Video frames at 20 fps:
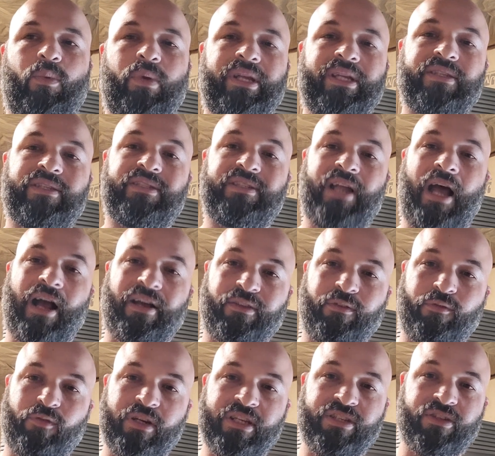that we can stock
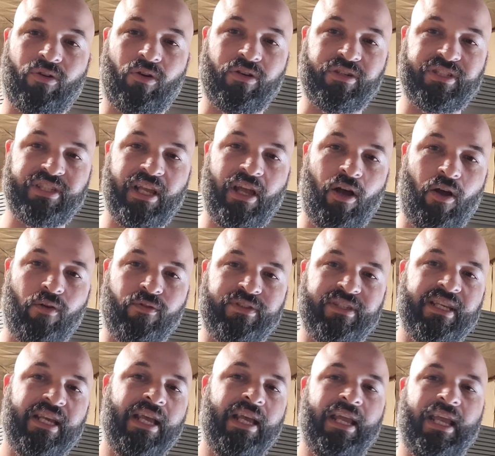the freezer
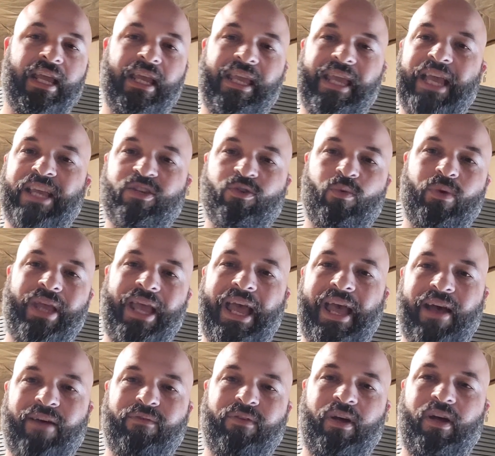ourselves in case we
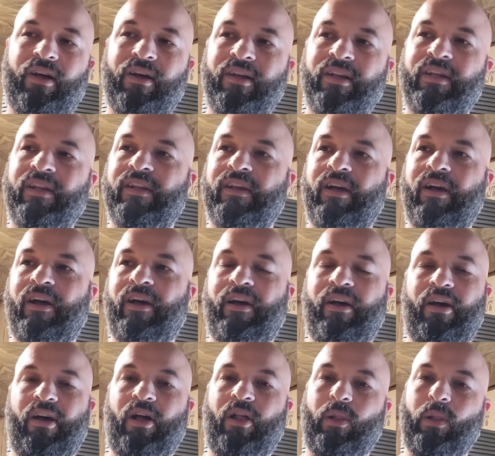have a
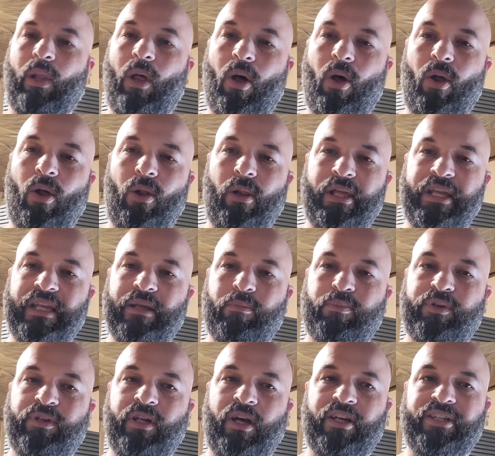lull
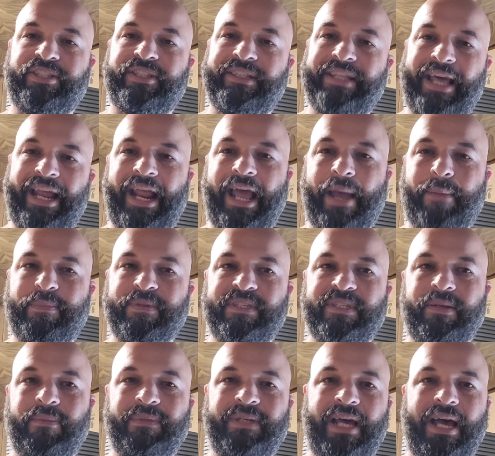in production. That
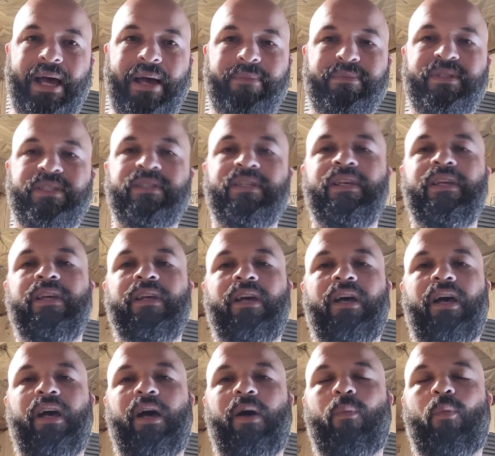happens sometimes,
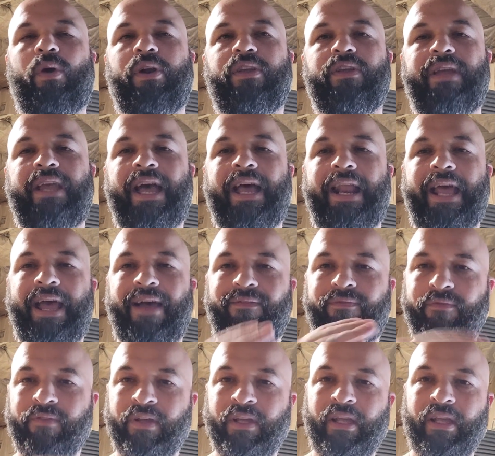where you kind of
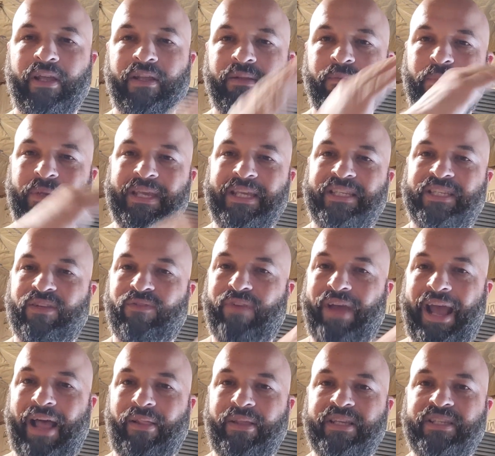have peaks and
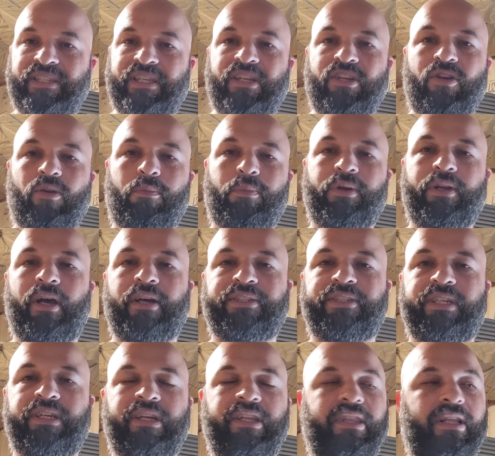valleys in your
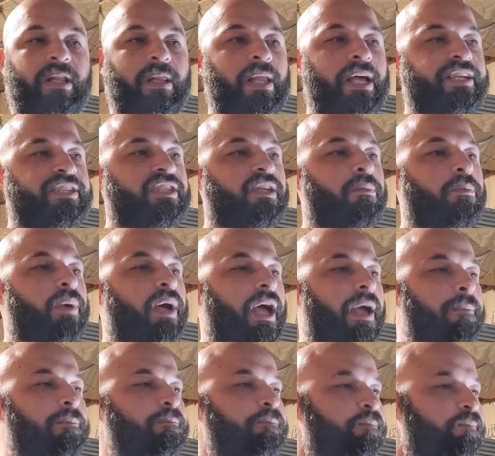production and the collection.
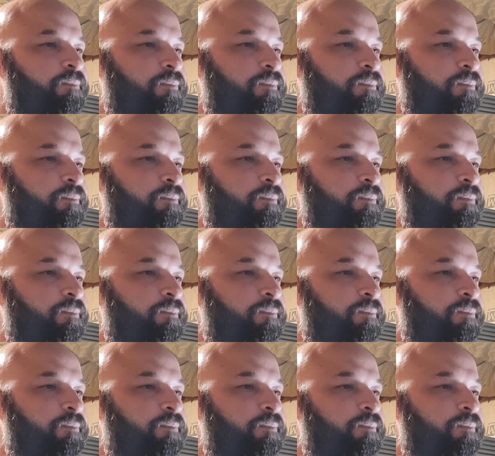But